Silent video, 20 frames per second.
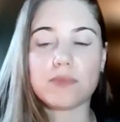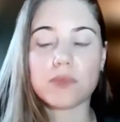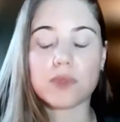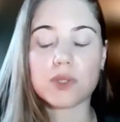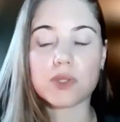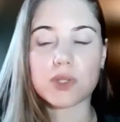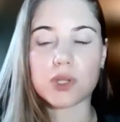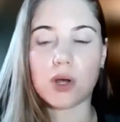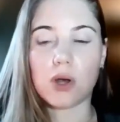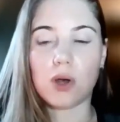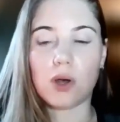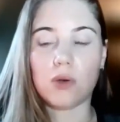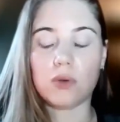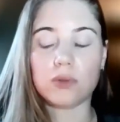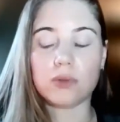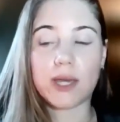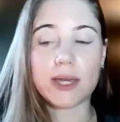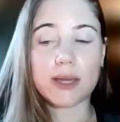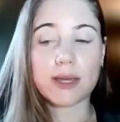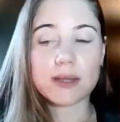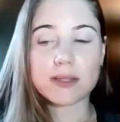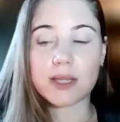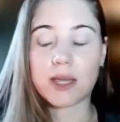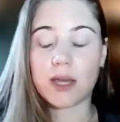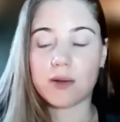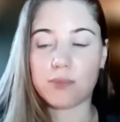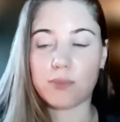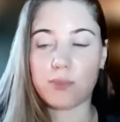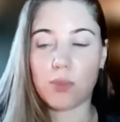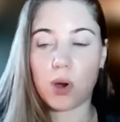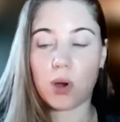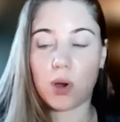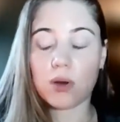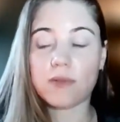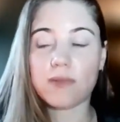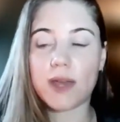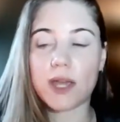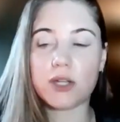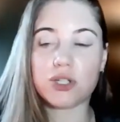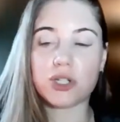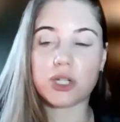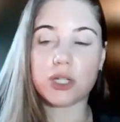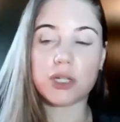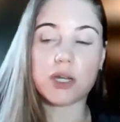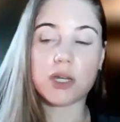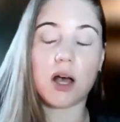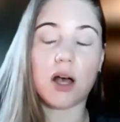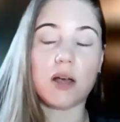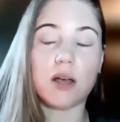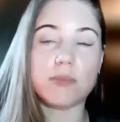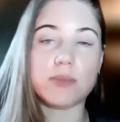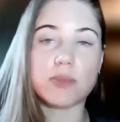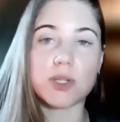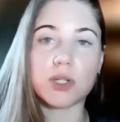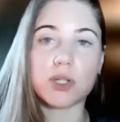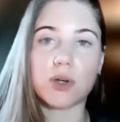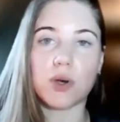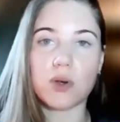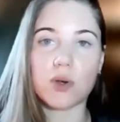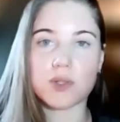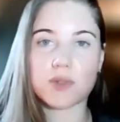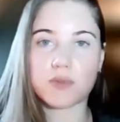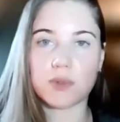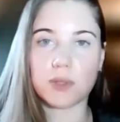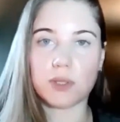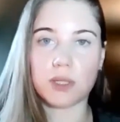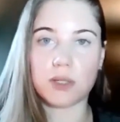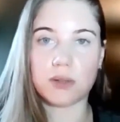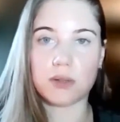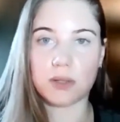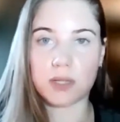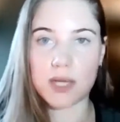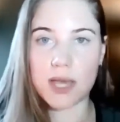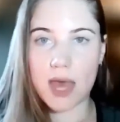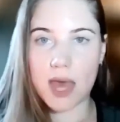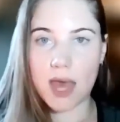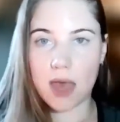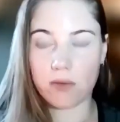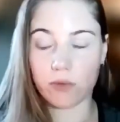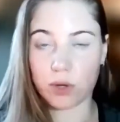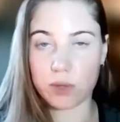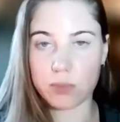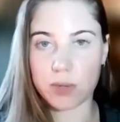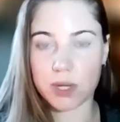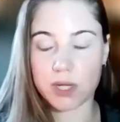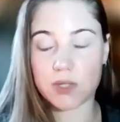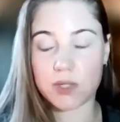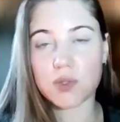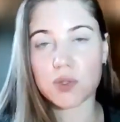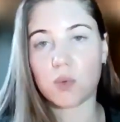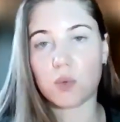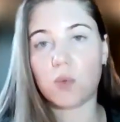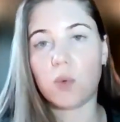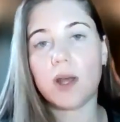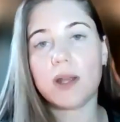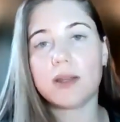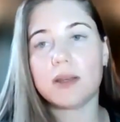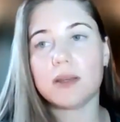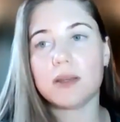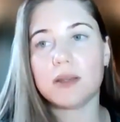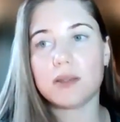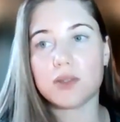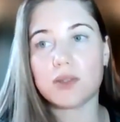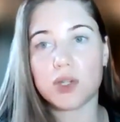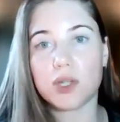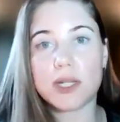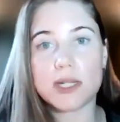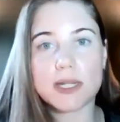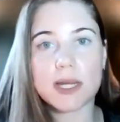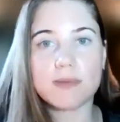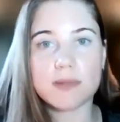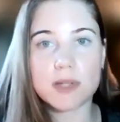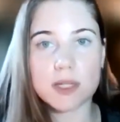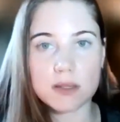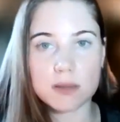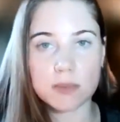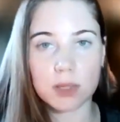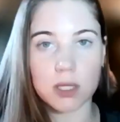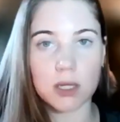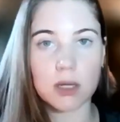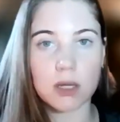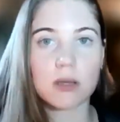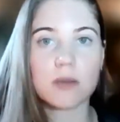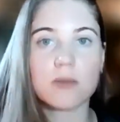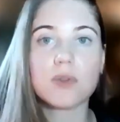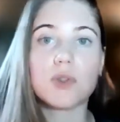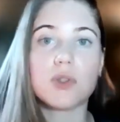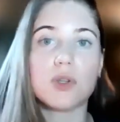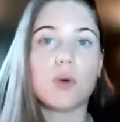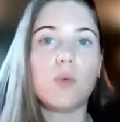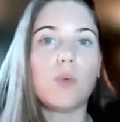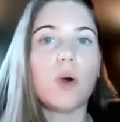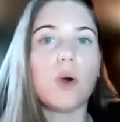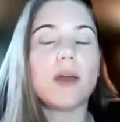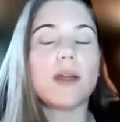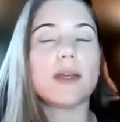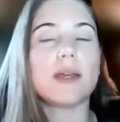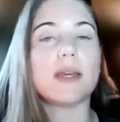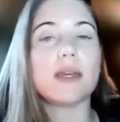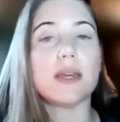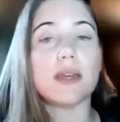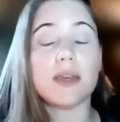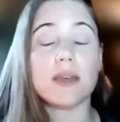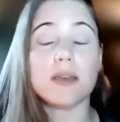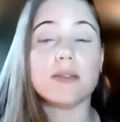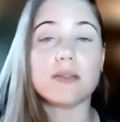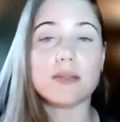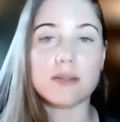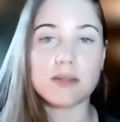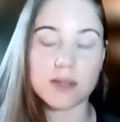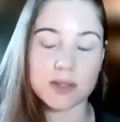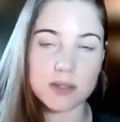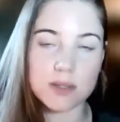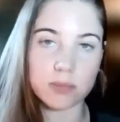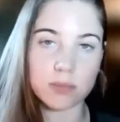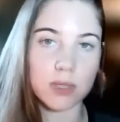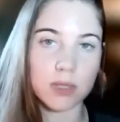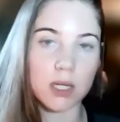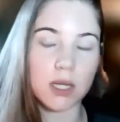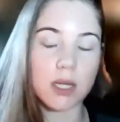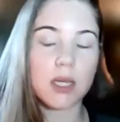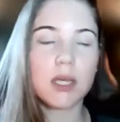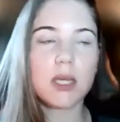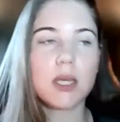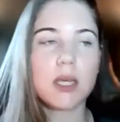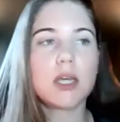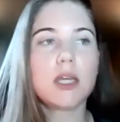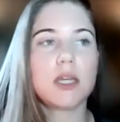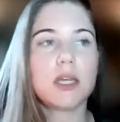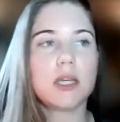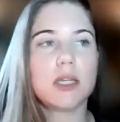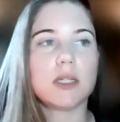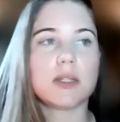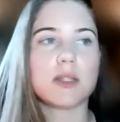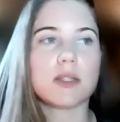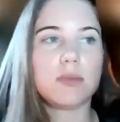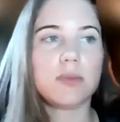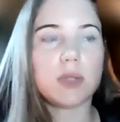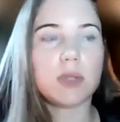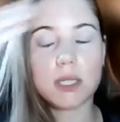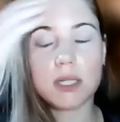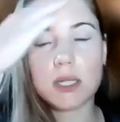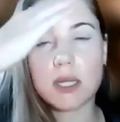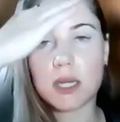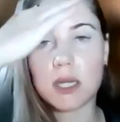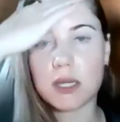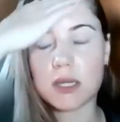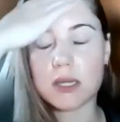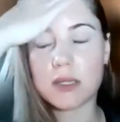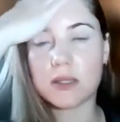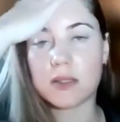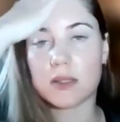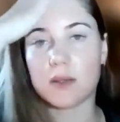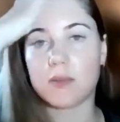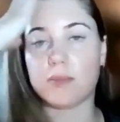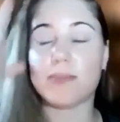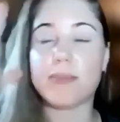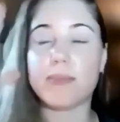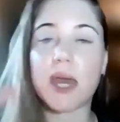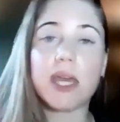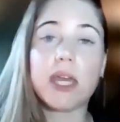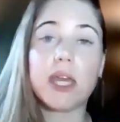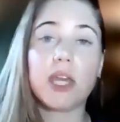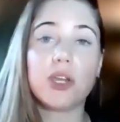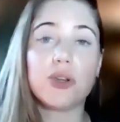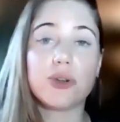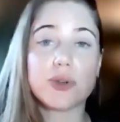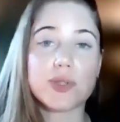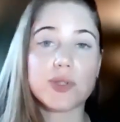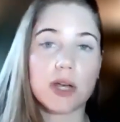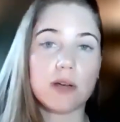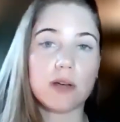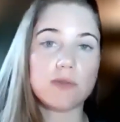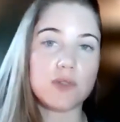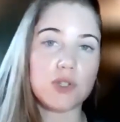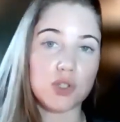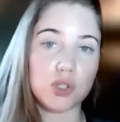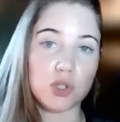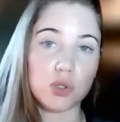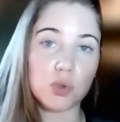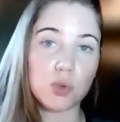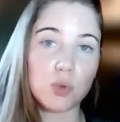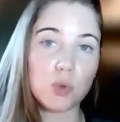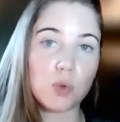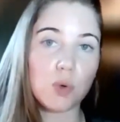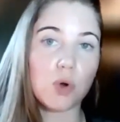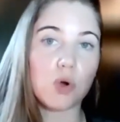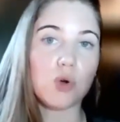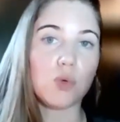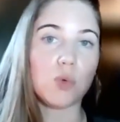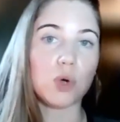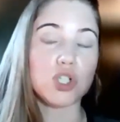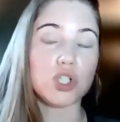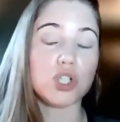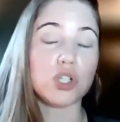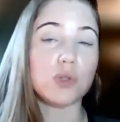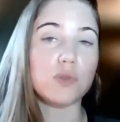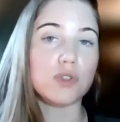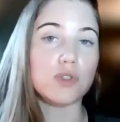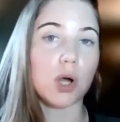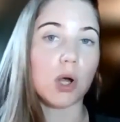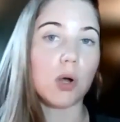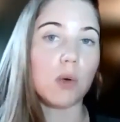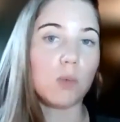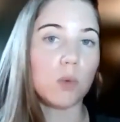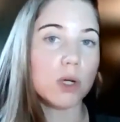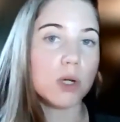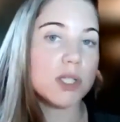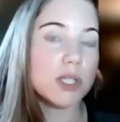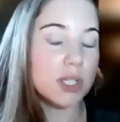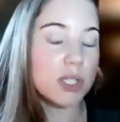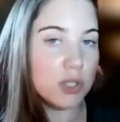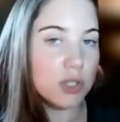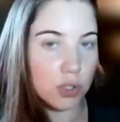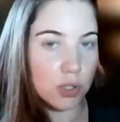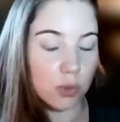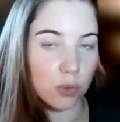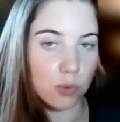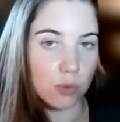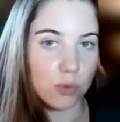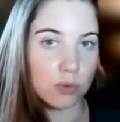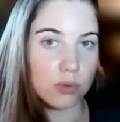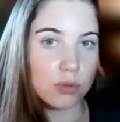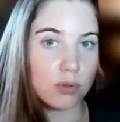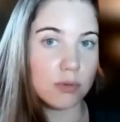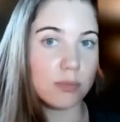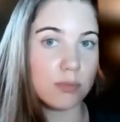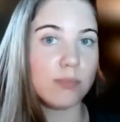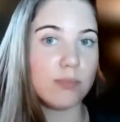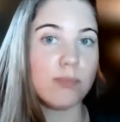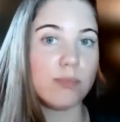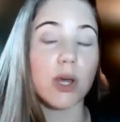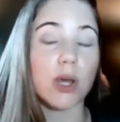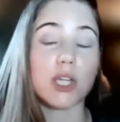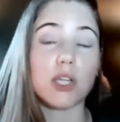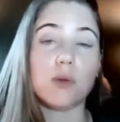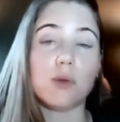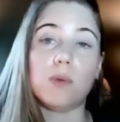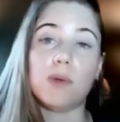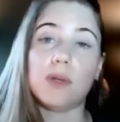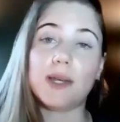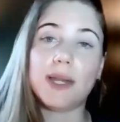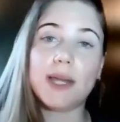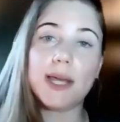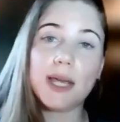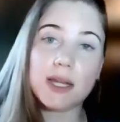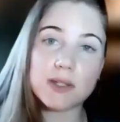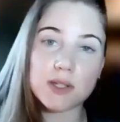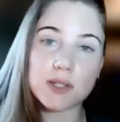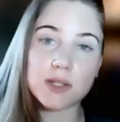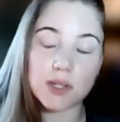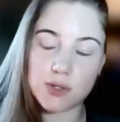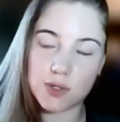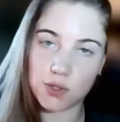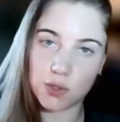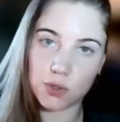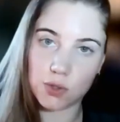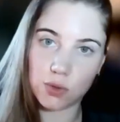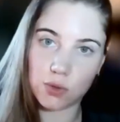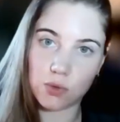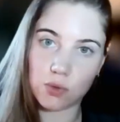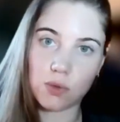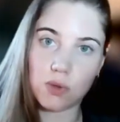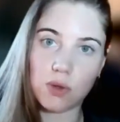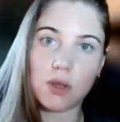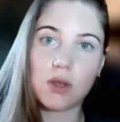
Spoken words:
So like I said, motivation comes and goes for literally everybody. So you need to have discipline. So what is discipline? Discipline is making yourself do what you don't want to do, but you need to do